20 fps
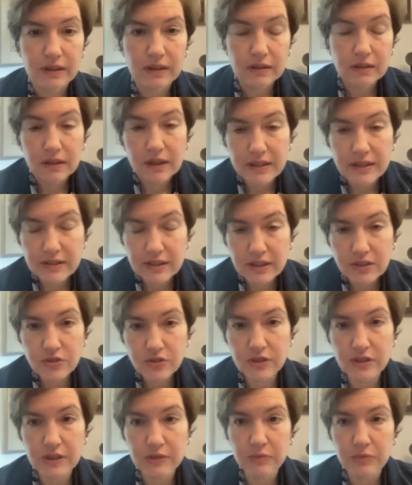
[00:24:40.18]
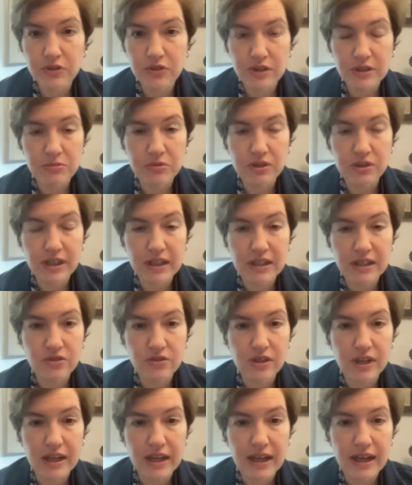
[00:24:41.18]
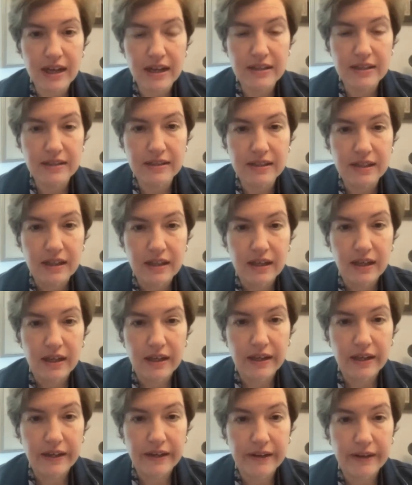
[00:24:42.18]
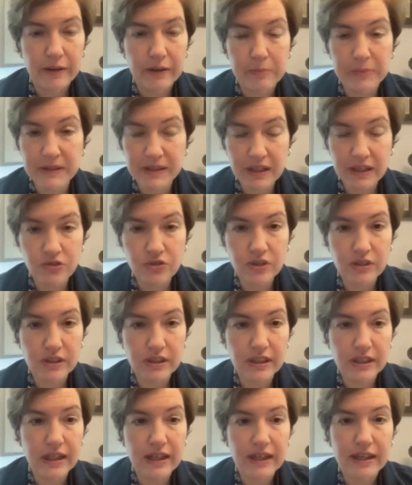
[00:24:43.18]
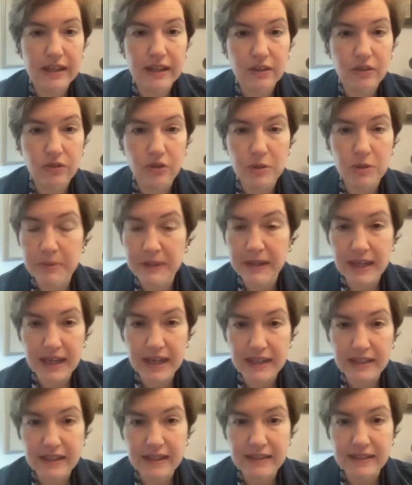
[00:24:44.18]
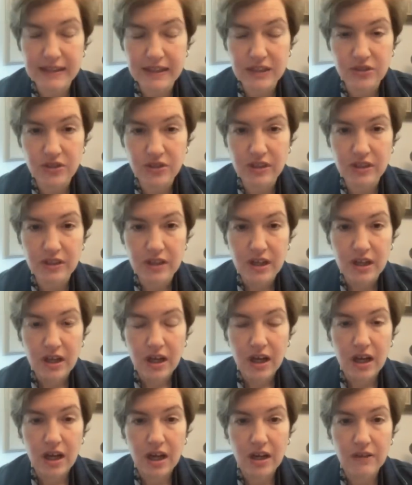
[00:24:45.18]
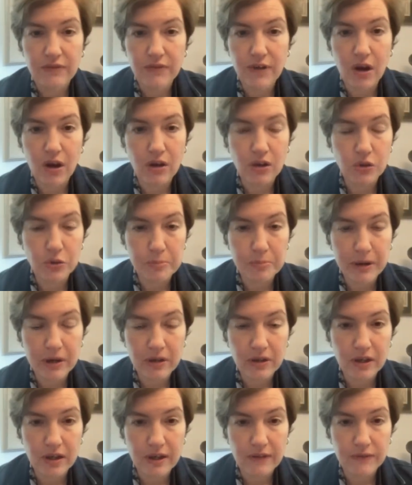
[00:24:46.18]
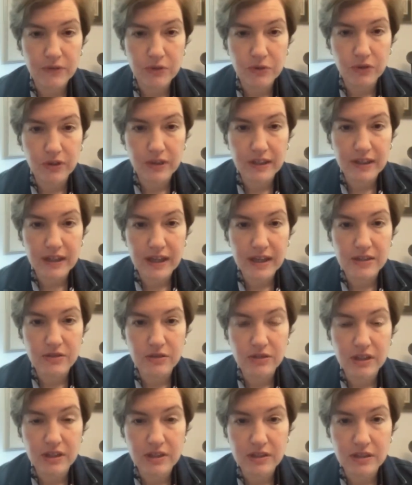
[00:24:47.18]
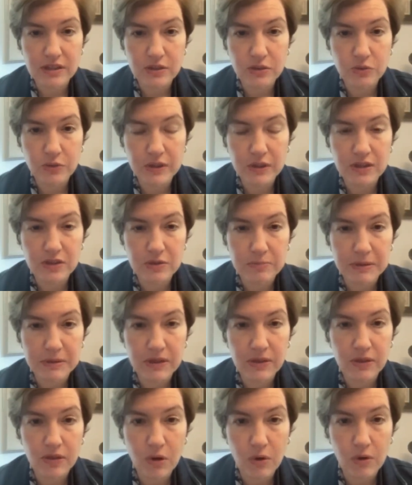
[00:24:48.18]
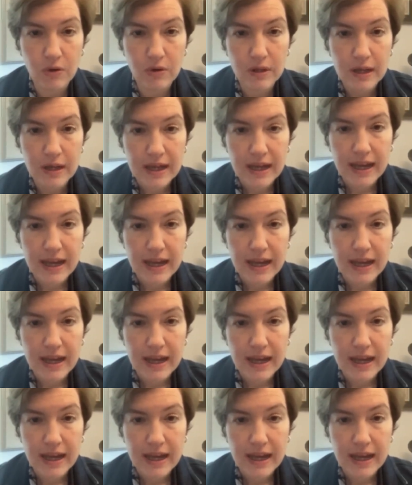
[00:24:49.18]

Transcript: essentially regime change and potentially creeping annexation of all or part of Ukraine as continuing to be the goal.